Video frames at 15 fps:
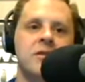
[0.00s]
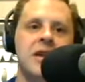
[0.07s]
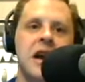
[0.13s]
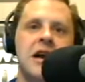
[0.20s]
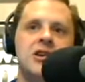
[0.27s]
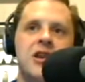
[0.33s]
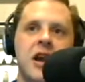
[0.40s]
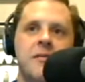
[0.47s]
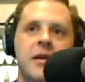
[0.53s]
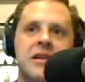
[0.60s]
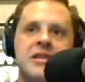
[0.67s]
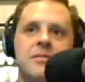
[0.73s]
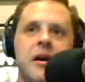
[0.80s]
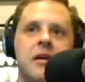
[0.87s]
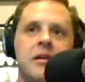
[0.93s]
that was
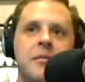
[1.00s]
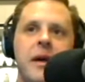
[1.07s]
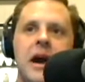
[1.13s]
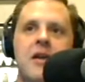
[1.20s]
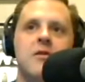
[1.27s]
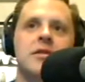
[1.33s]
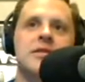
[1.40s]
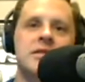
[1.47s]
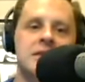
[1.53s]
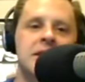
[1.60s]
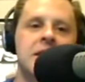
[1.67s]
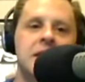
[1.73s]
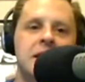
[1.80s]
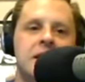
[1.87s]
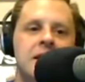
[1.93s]
hijacked by Somali
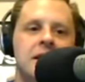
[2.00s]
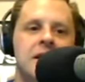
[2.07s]
pirates.